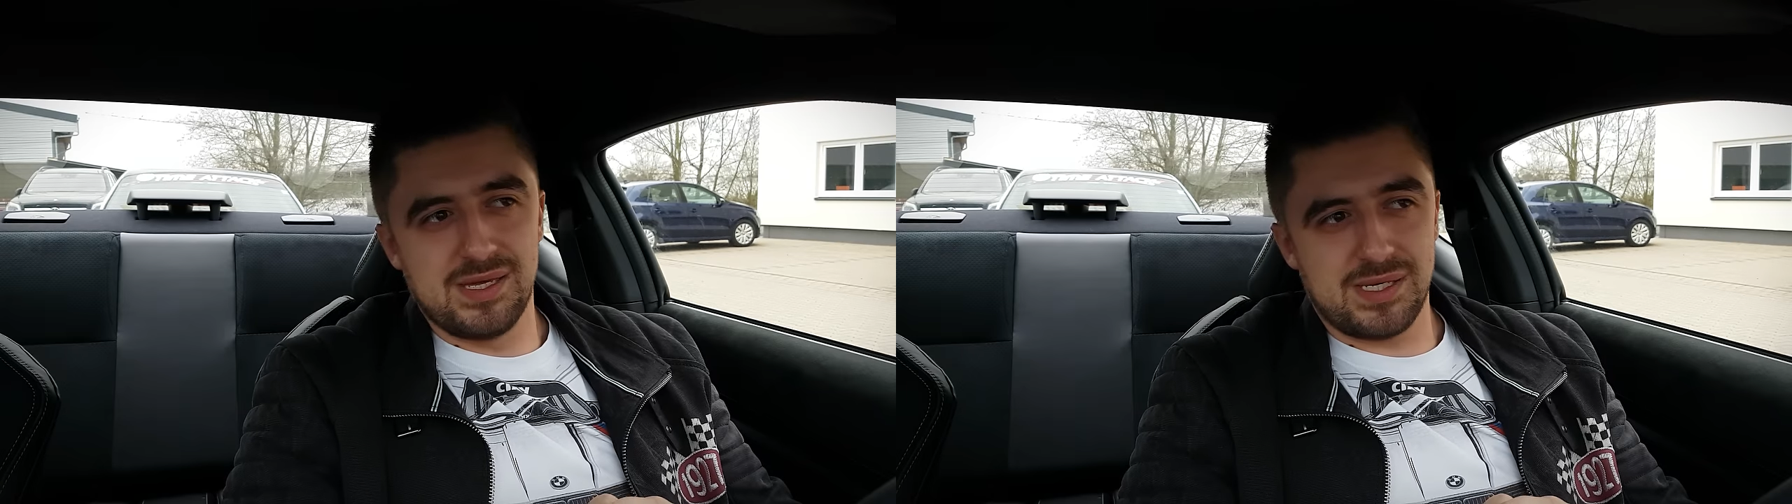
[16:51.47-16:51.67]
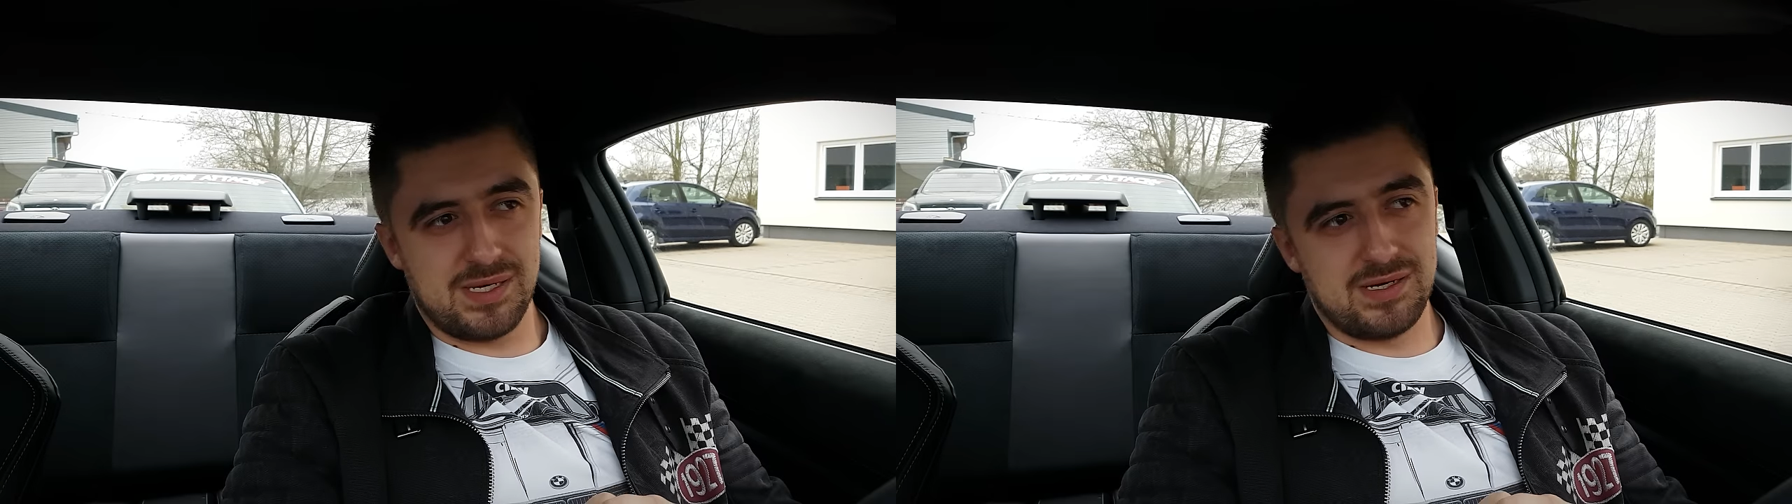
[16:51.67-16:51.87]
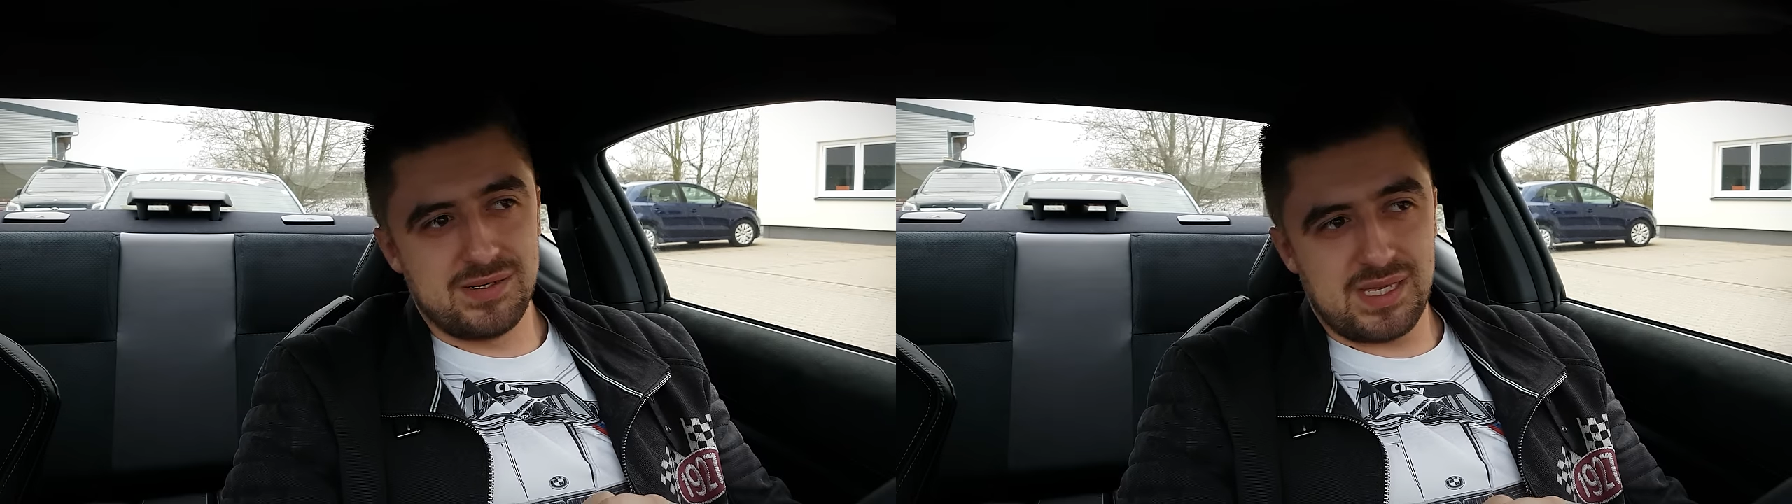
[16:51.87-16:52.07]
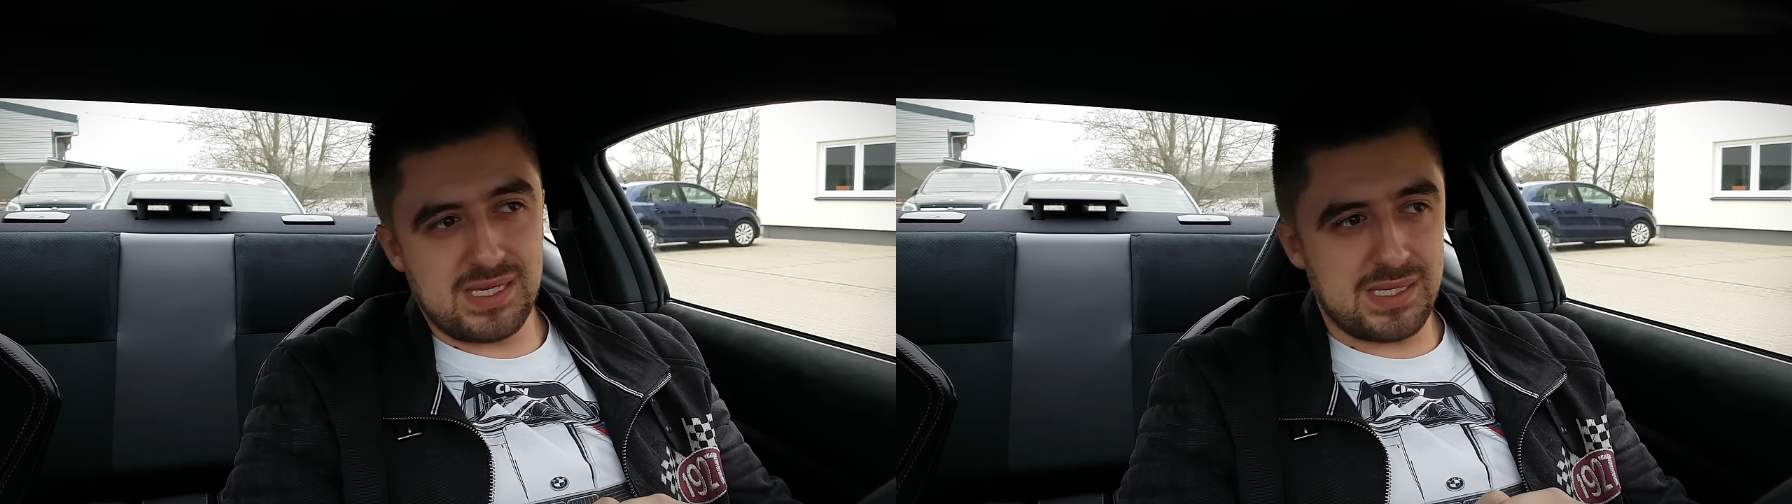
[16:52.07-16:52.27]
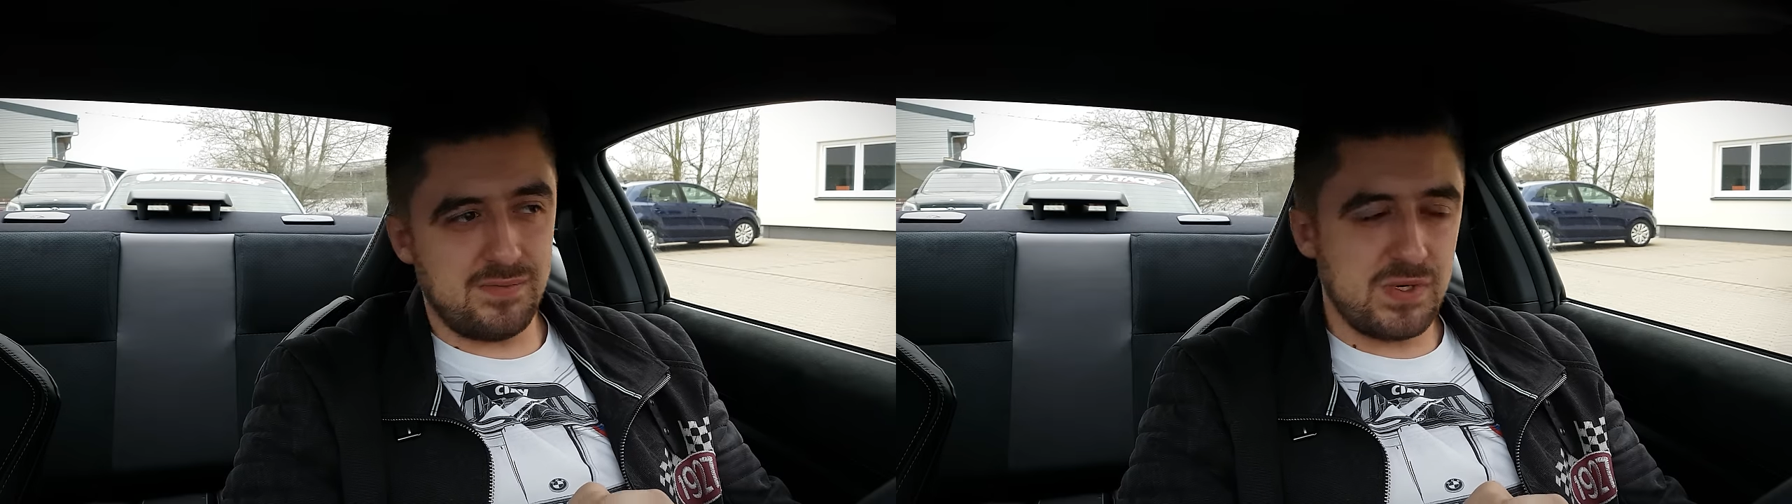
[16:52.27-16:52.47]
So
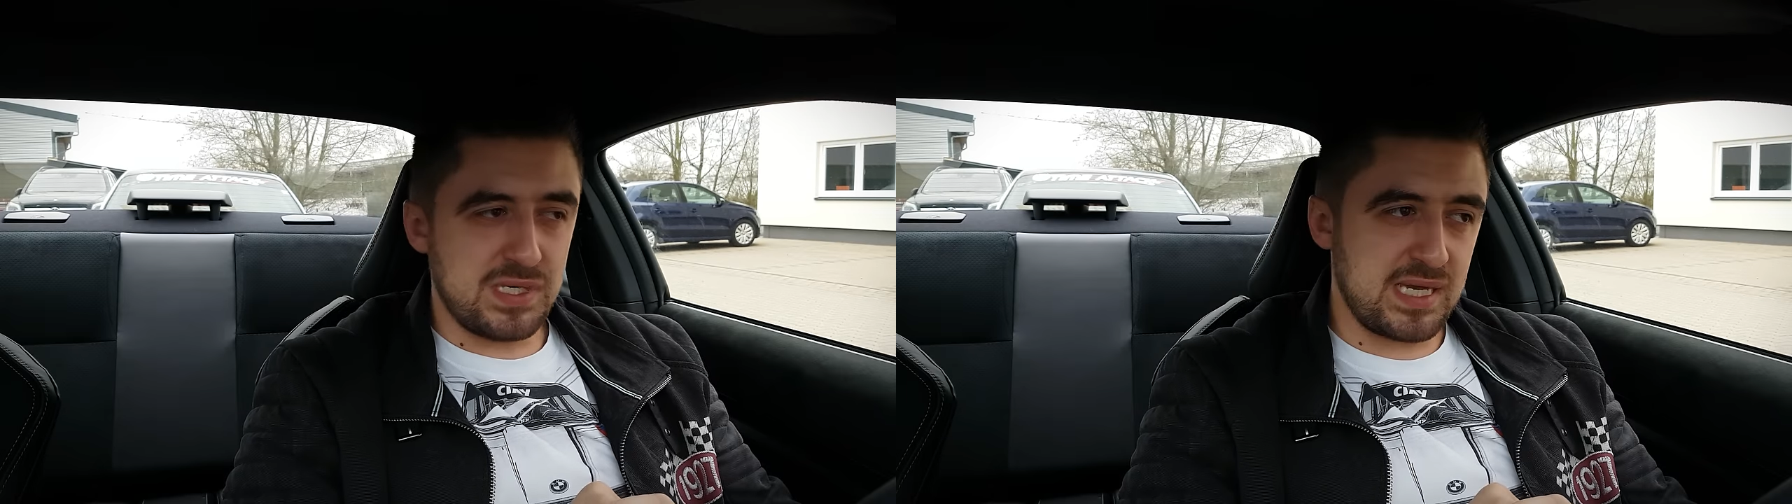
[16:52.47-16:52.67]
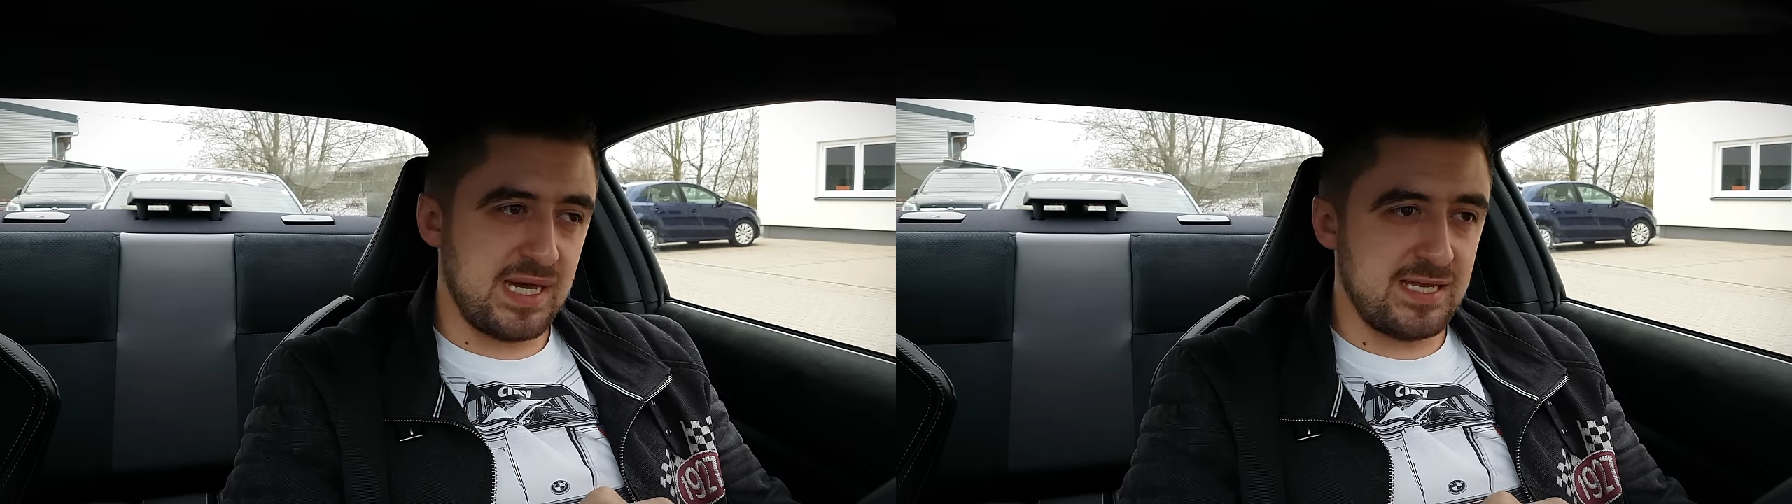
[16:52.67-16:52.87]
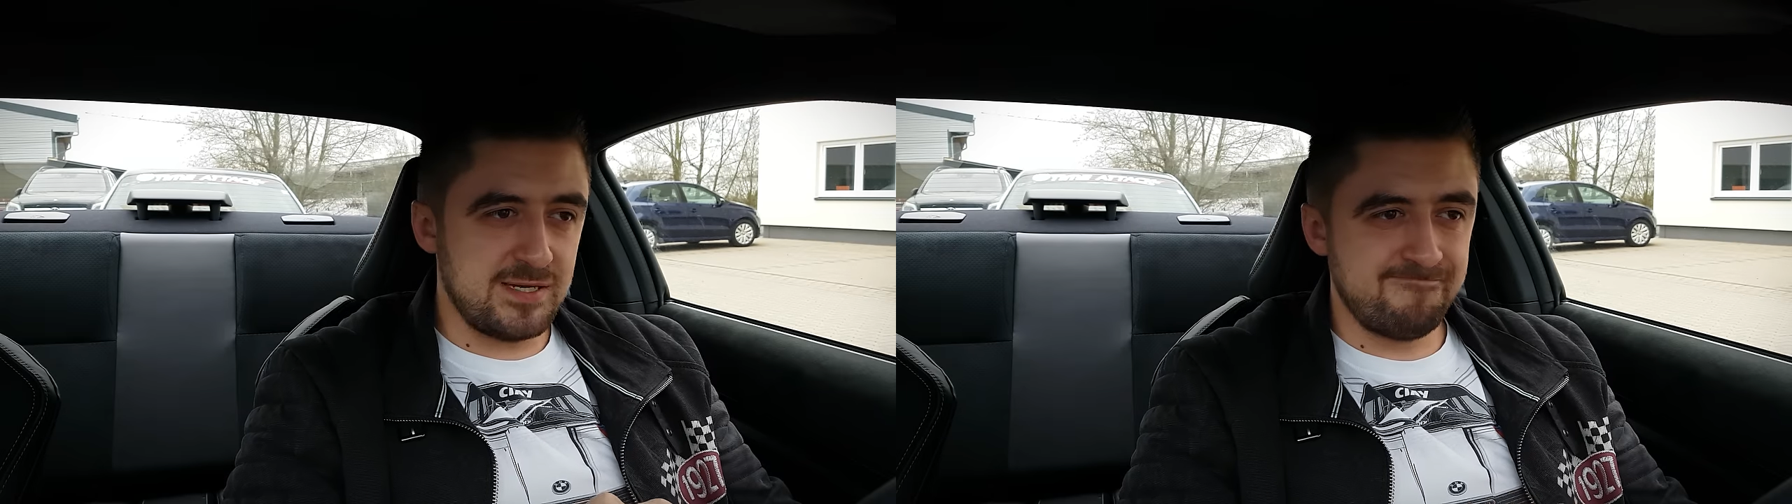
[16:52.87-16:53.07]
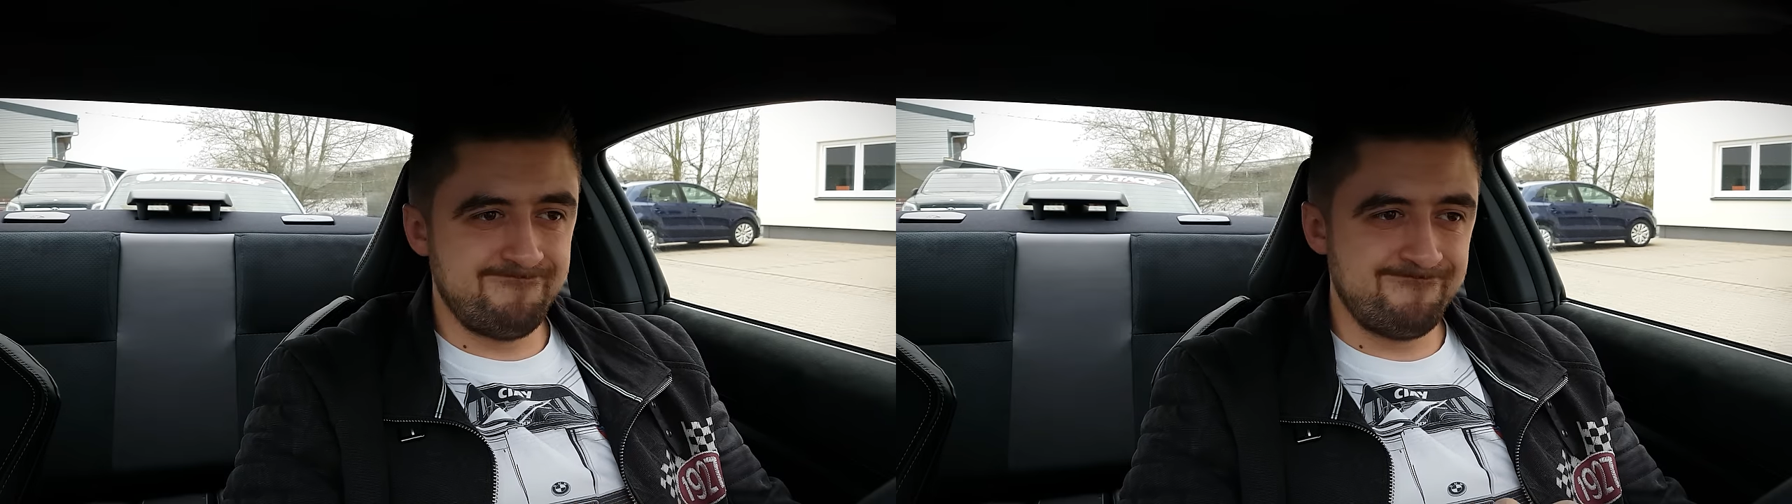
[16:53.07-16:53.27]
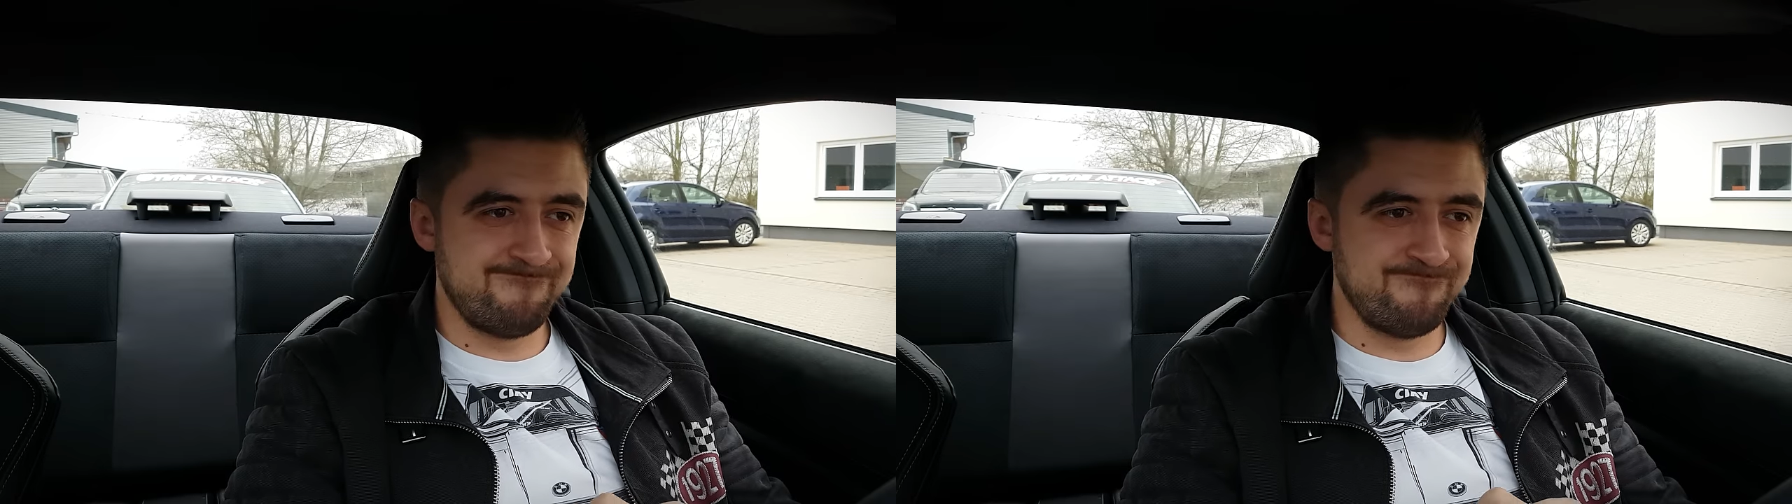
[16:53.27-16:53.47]
this was kind of
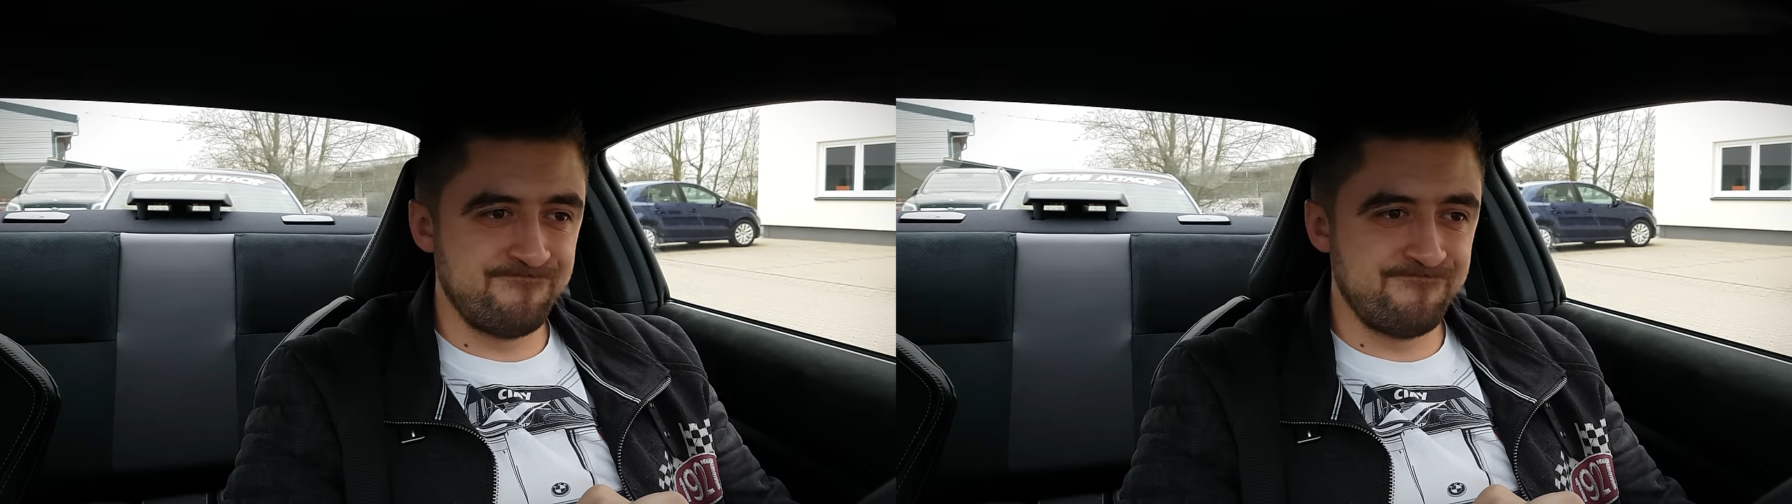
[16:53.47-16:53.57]
hmm, hmm,